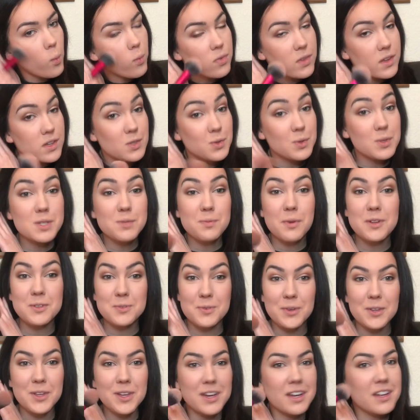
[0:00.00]
This one smells
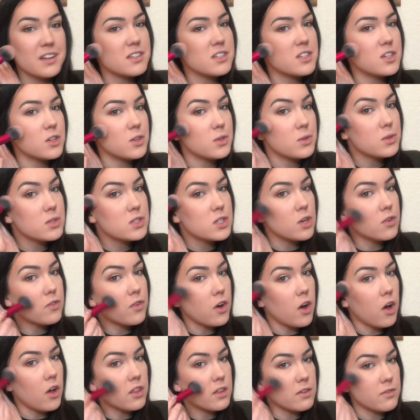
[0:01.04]
really good too. So
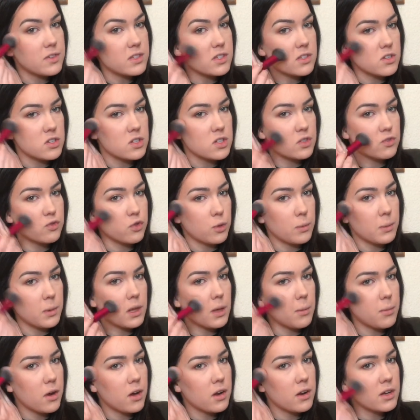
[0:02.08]
far all the Physicians
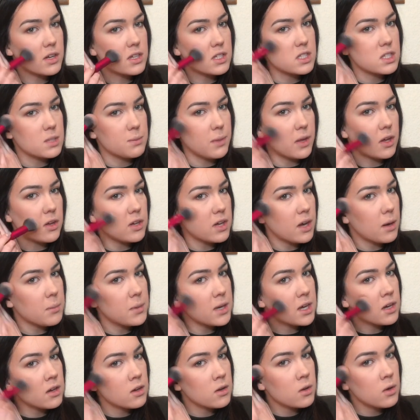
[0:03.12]
Formula products smell
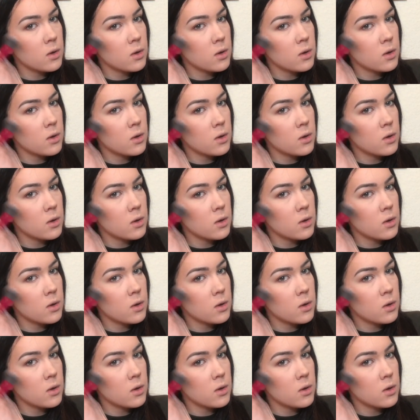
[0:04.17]
yummy.